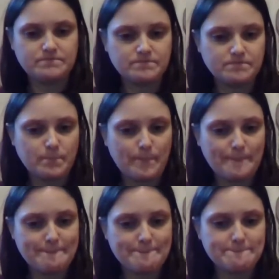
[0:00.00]

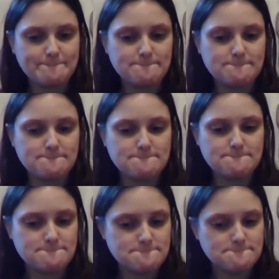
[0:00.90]
Nobody speaks.